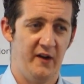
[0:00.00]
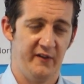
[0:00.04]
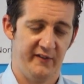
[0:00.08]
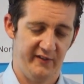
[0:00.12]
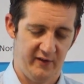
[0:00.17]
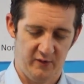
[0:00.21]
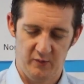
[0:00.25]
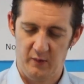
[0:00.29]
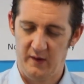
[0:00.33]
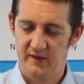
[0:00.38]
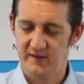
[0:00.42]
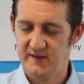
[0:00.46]

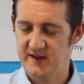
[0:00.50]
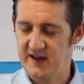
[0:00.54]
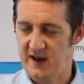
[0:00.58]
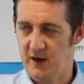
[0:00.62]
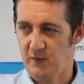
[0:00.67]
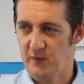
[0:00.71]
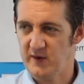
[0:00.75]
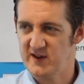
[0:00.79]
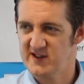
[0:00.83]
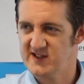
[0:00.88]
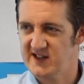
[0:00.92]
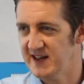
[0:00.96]
So
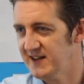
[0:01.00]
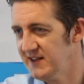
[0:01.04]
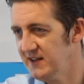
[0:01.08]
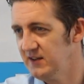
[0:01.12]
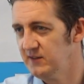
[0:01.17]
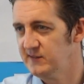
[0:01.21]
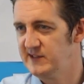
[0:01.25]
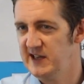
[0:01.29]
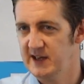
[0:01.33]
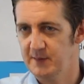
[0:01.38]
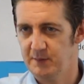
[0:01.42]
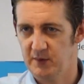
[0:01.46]
we just had a little
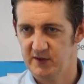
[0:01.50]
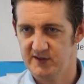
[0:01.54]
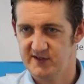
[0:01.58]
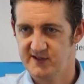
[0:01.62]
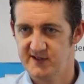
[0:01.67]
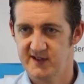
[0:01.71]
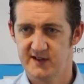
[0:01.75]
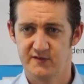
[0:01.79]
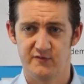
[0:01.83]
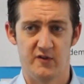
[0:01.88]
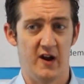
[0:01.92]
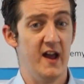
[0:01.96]
tick box that
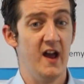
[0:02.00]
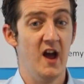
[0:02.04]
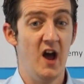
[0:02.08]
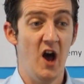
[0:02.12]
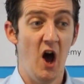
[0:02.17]
says, right,